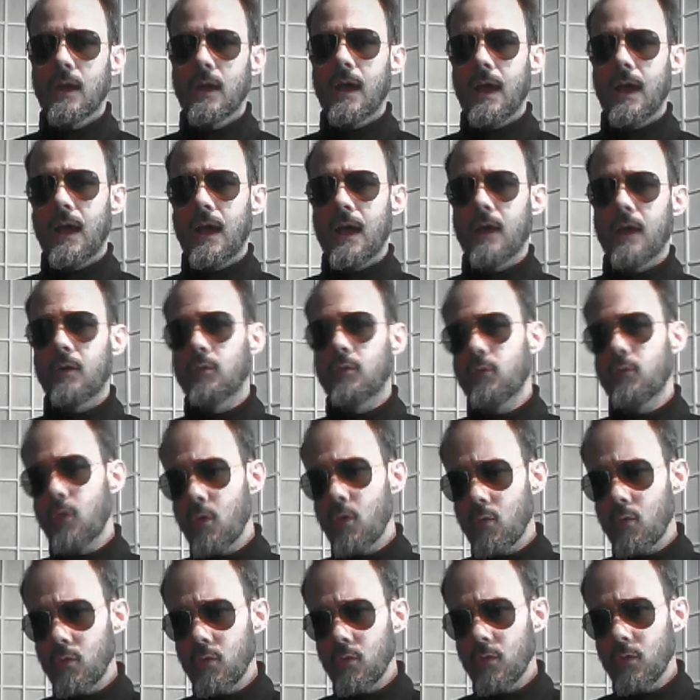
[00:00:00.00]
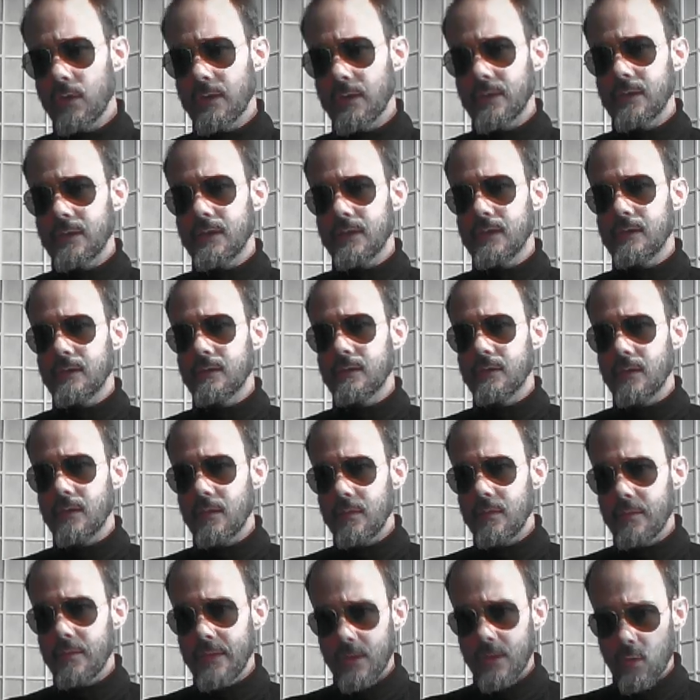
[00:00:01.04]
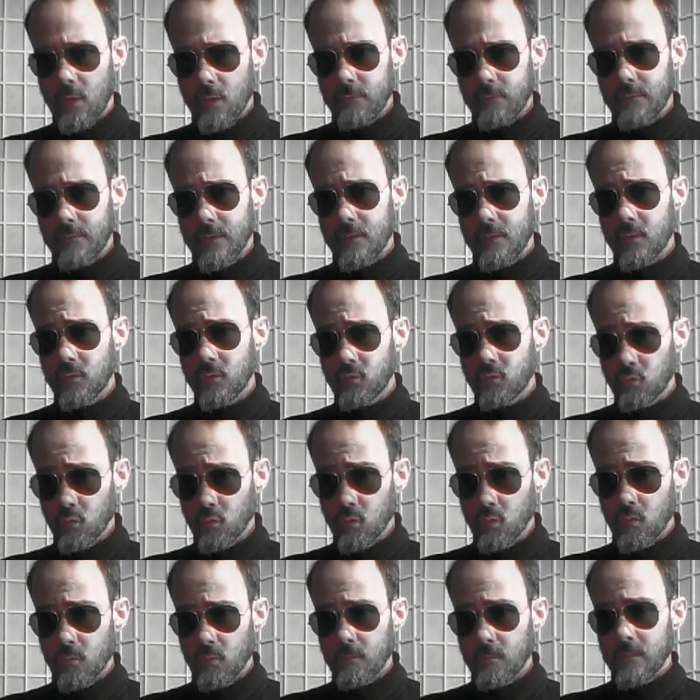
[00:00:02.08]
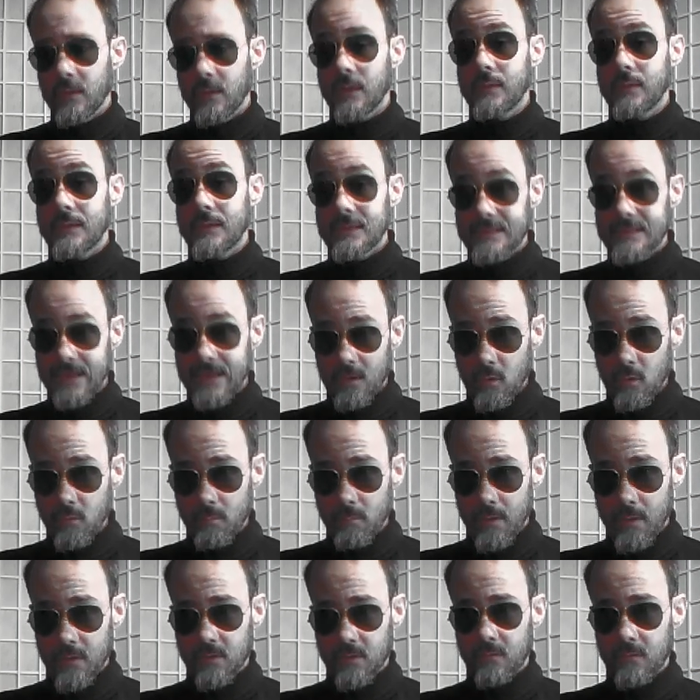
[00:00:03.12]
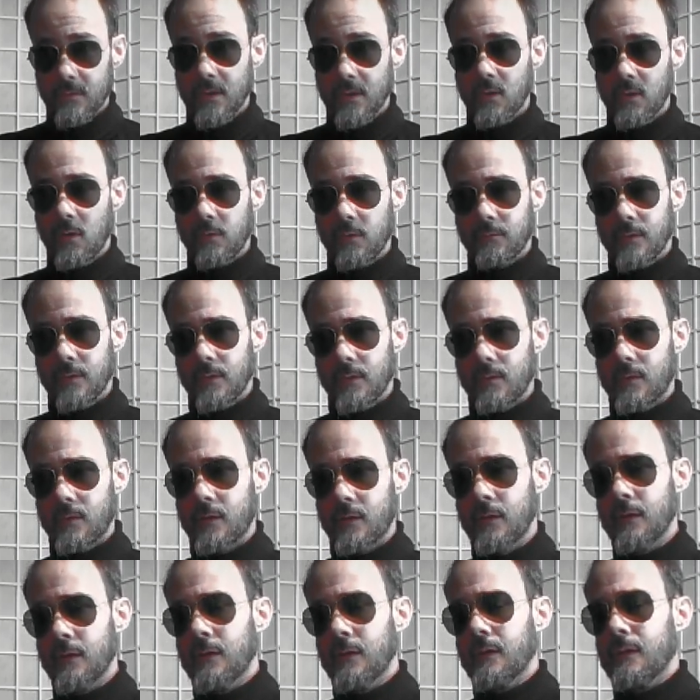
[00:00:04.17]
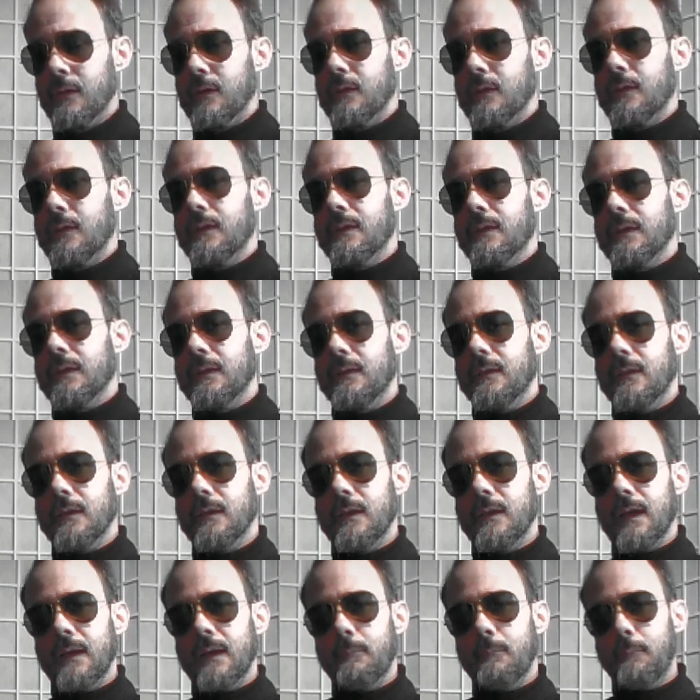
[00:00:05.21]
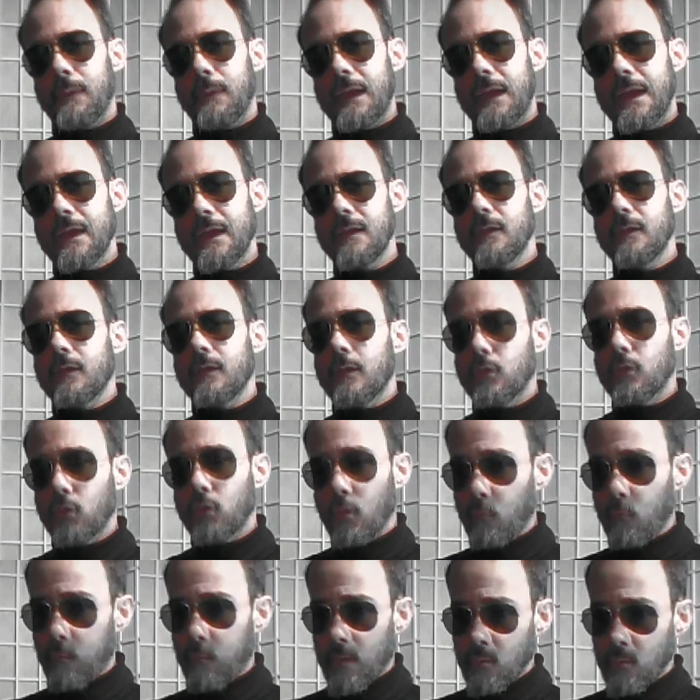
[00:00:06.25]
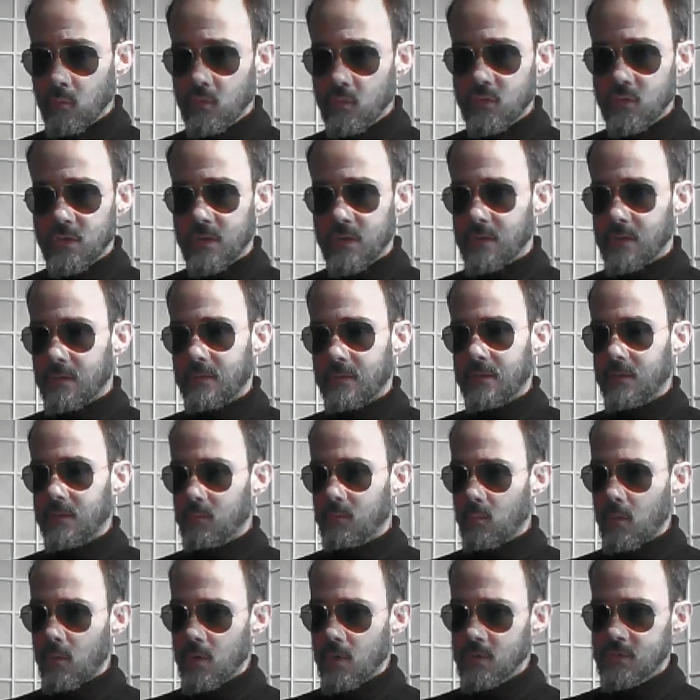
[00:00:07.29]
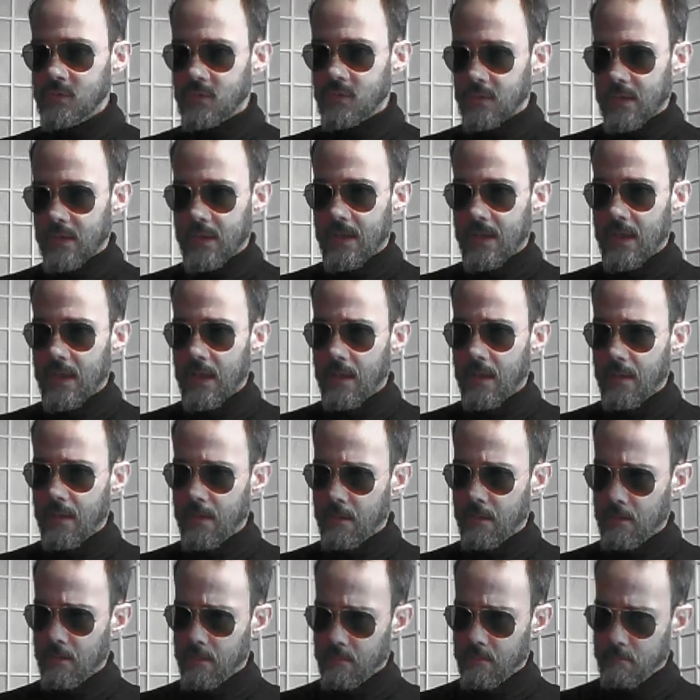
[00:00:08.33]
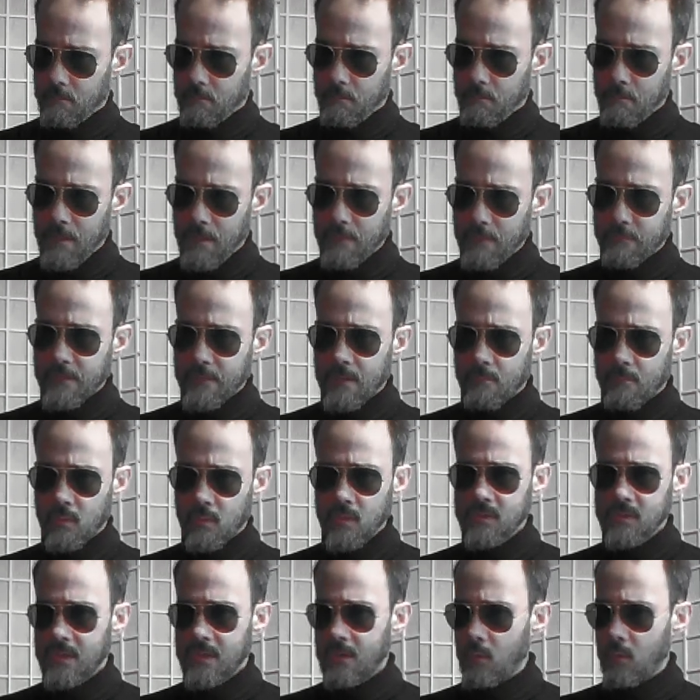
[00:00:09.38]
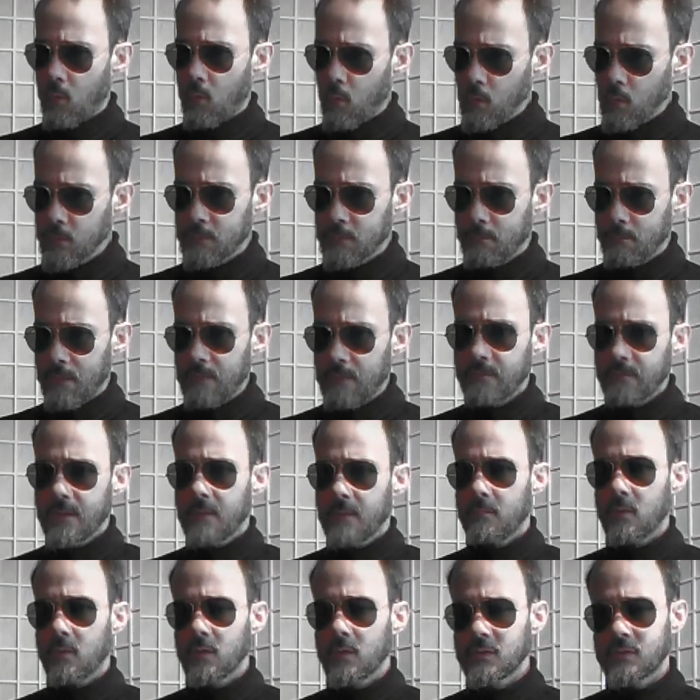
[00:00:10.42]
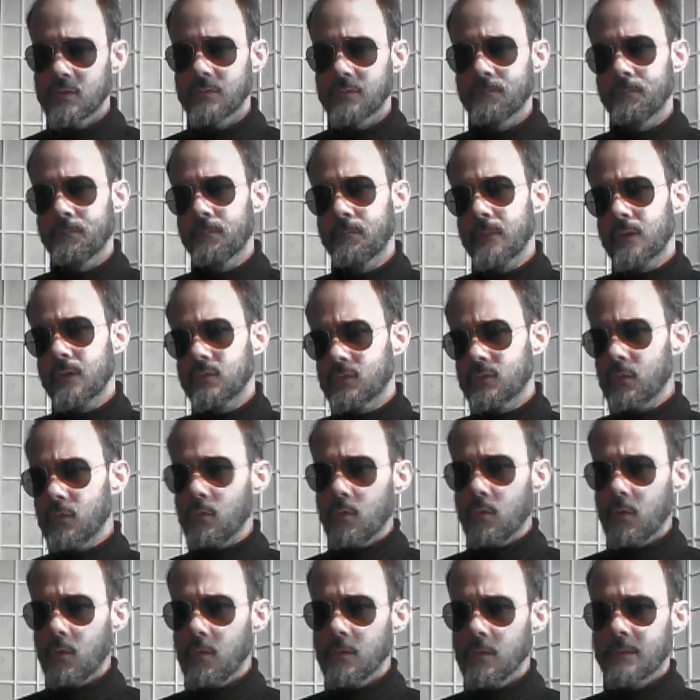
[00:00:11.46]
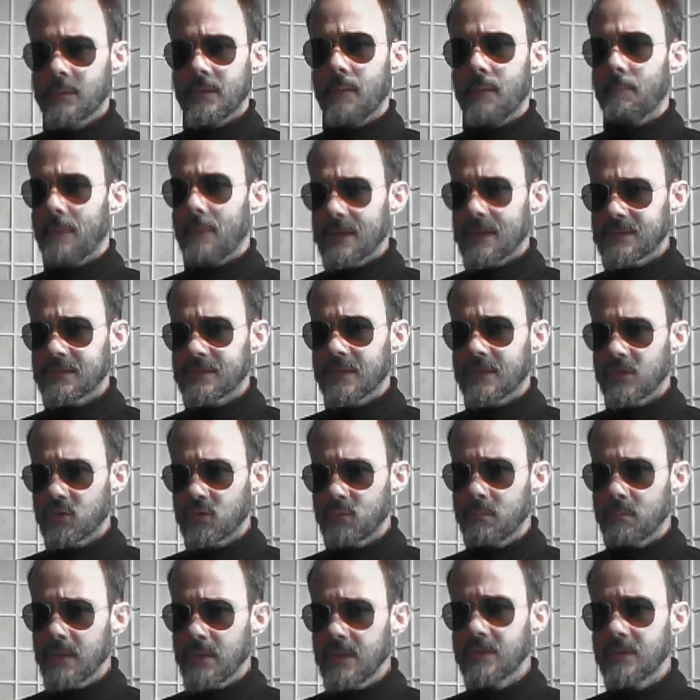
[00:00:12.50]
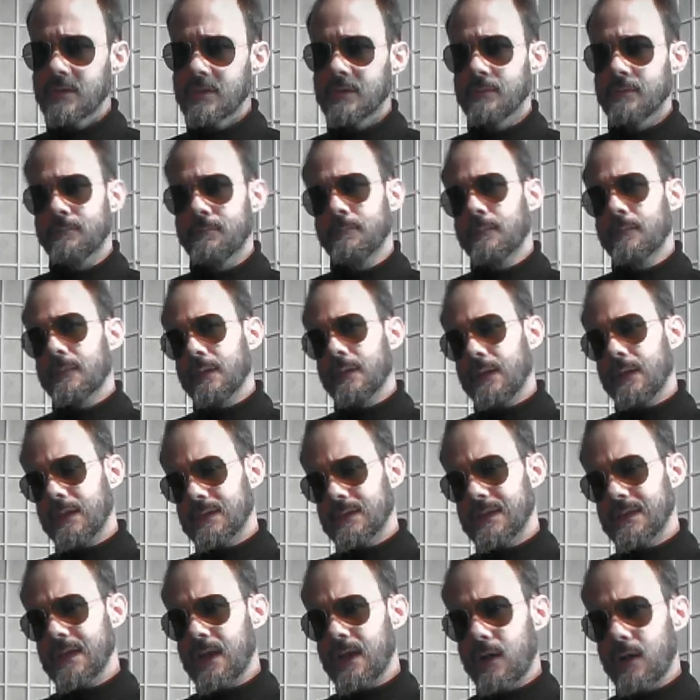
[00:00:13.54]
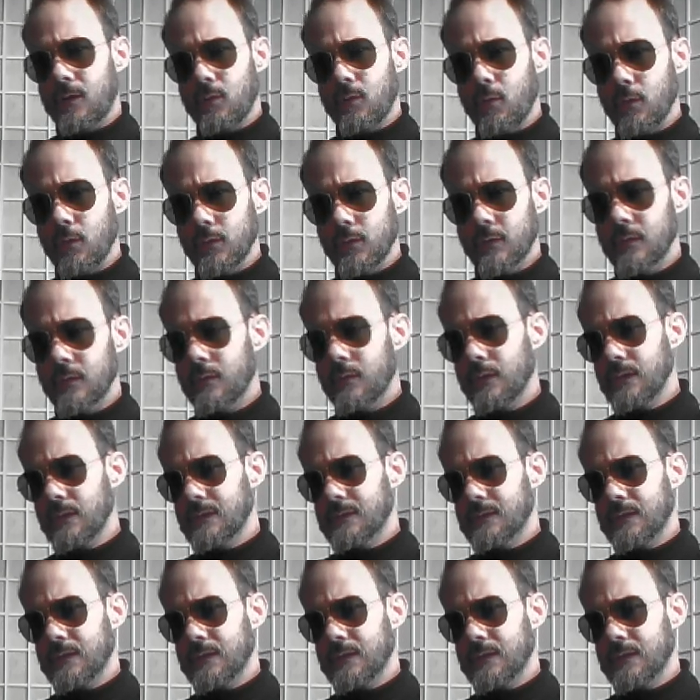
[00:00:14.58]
a role in The Godfather 2, in the second part of The Godfather, playing Don Fanucci, that was a mafia boss, an old mafia boss, so-called mustache beat, as they are called, these